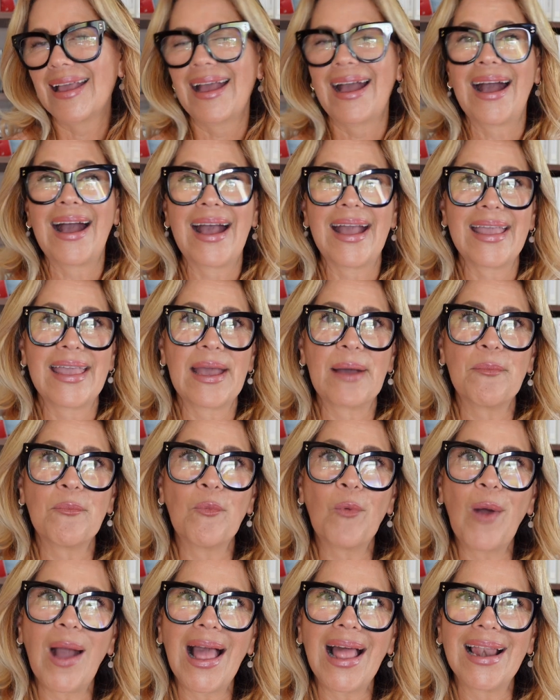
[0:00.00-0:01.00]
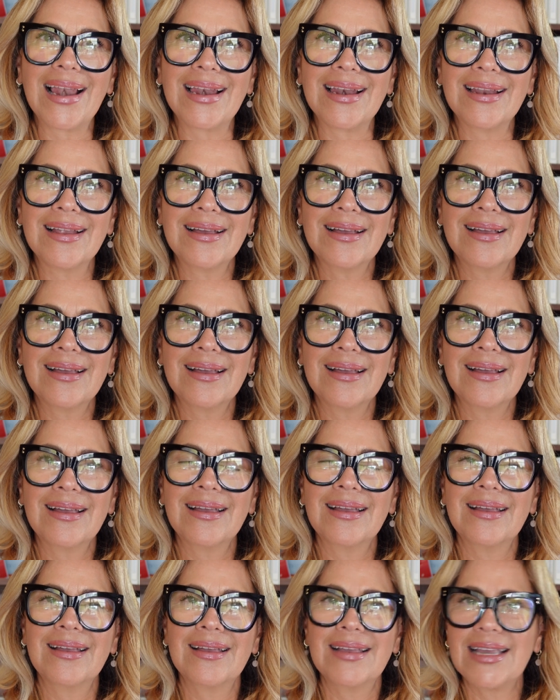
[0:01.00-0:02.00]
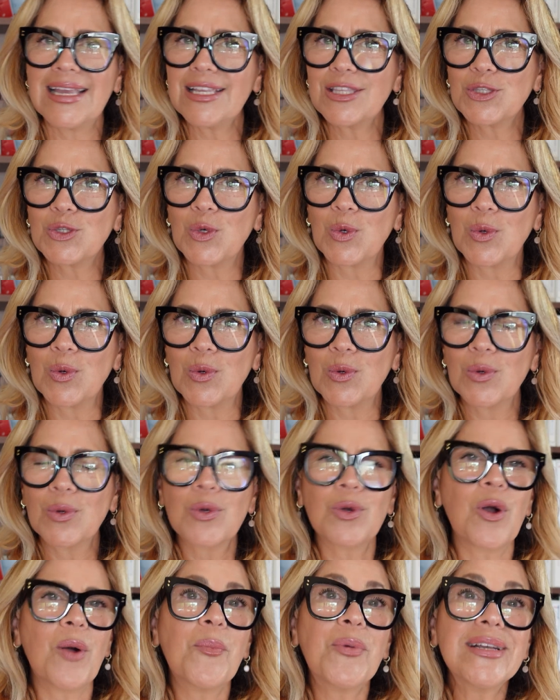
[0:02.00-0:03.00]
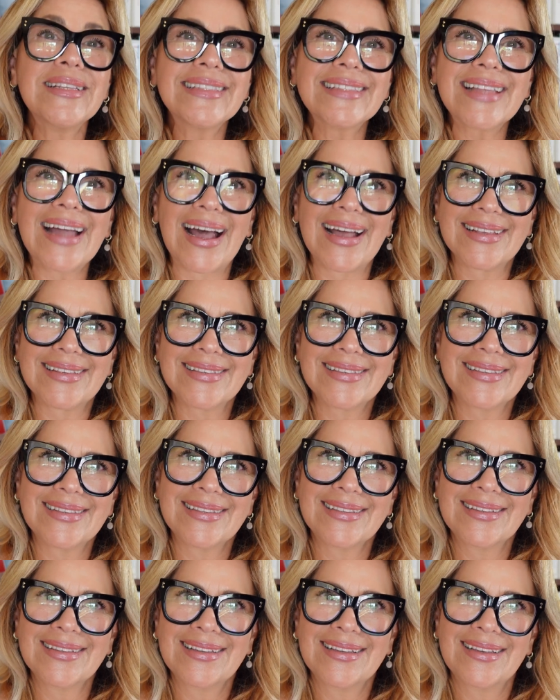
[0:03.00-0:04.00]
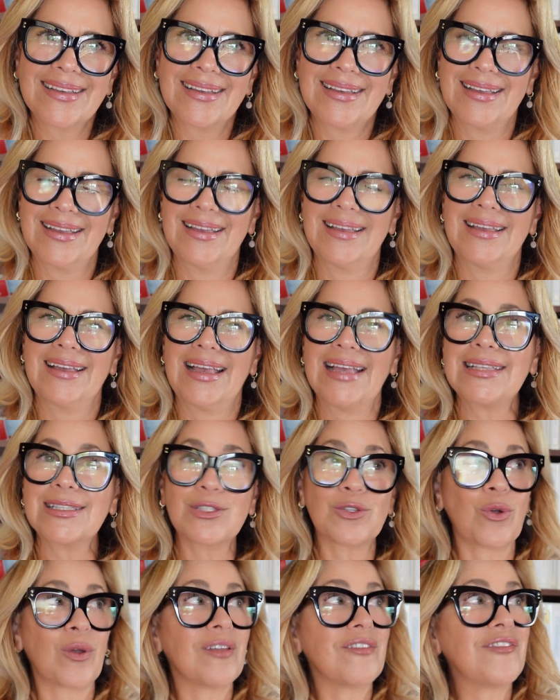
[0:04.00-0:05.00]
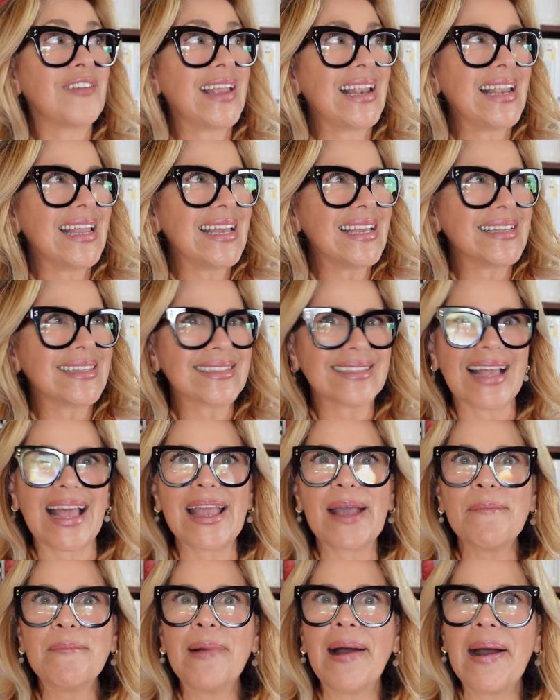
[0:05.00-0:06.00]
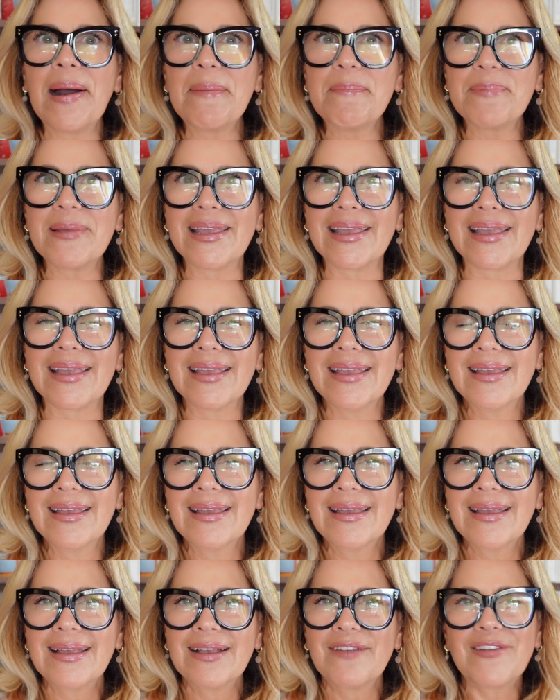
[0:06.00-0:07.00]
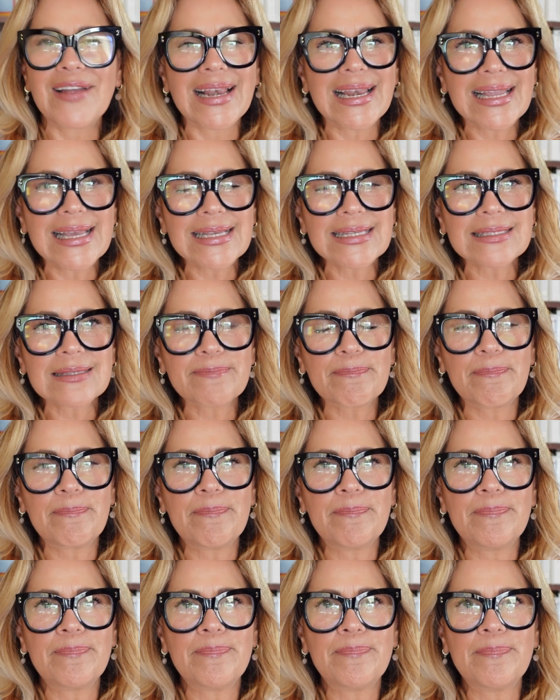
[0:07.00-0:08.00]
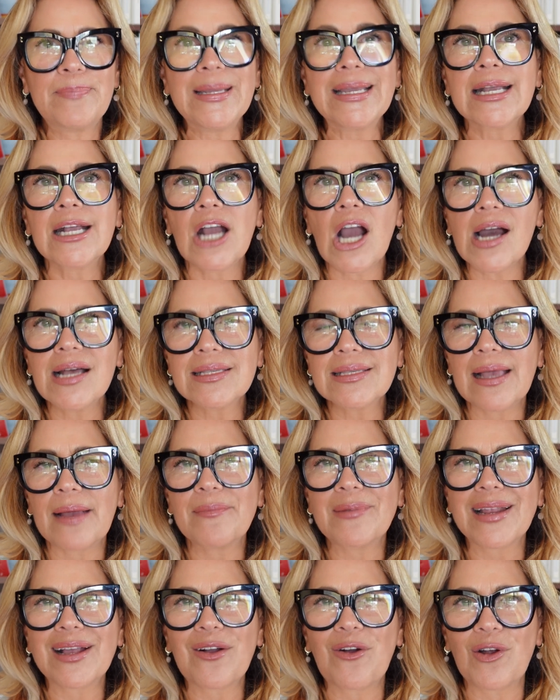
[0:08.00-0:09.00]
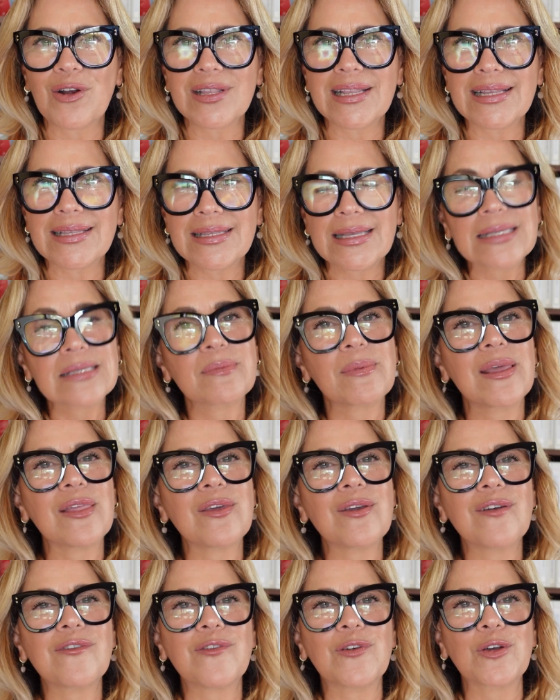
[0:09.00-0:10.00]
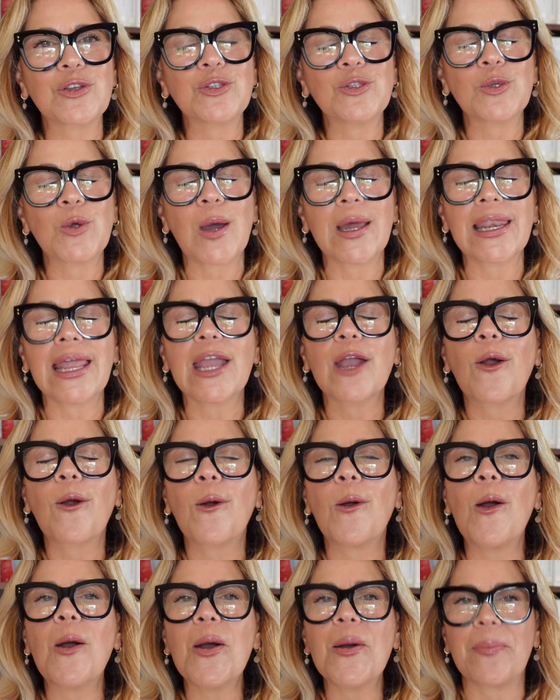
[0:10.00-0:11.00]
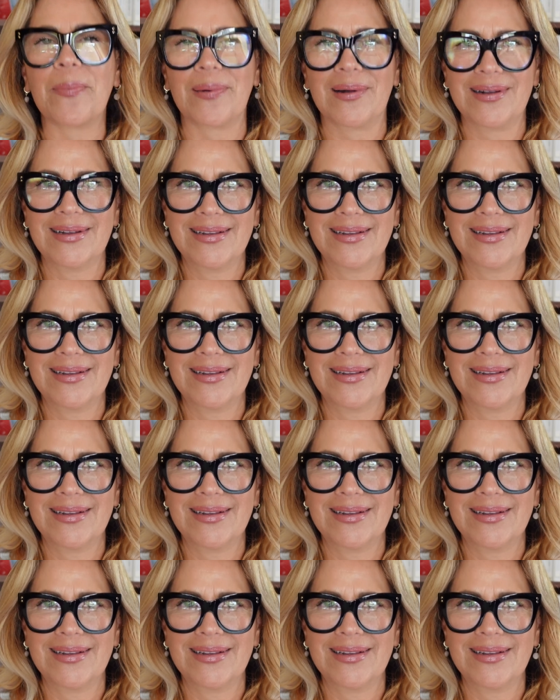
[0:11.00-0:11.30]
I am well. ¿Y tú? ¿Cómo estás? Estoy feliz. I am happy. Feliz because I'm recording this video for you, and I hope